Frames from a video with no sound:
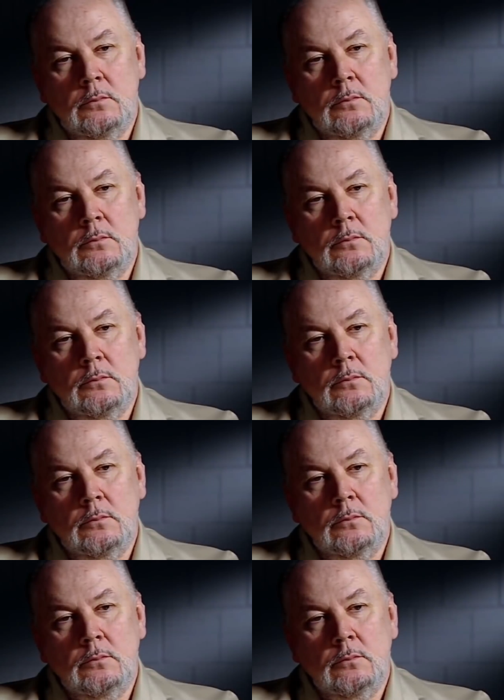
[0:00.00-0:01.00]
Did you think of
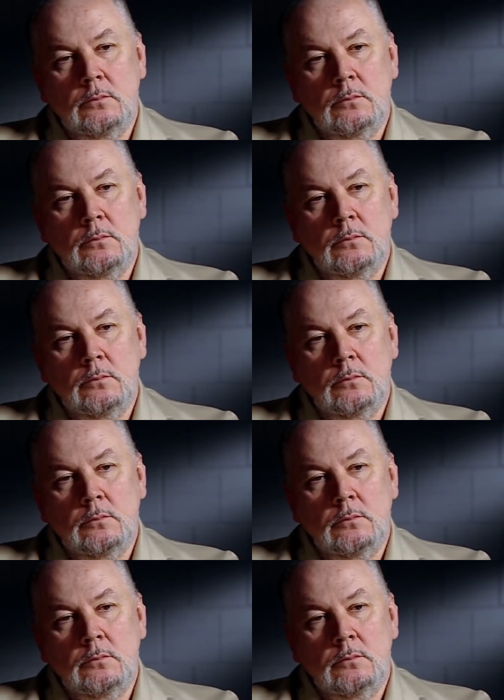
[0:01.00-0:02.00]
yourself as an
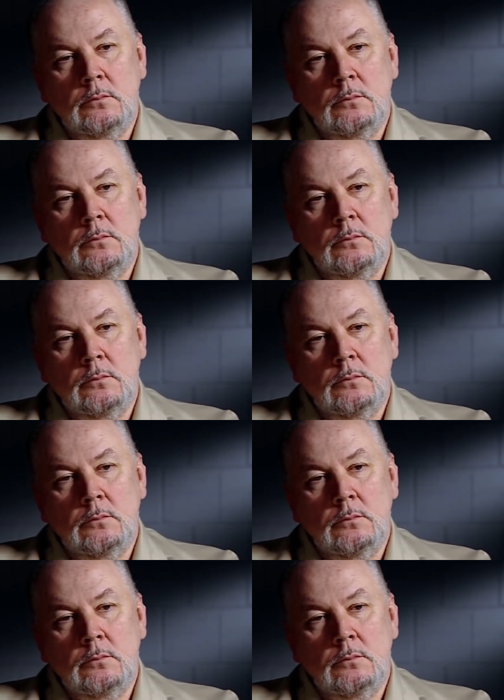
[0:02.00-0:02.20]
assassin?